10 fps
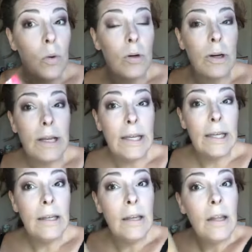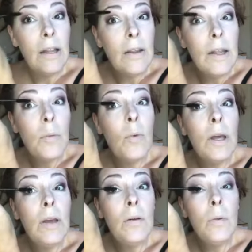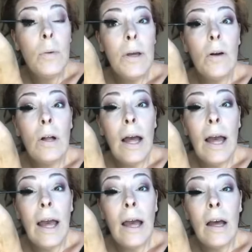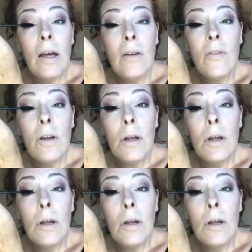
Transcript: order in, then we will have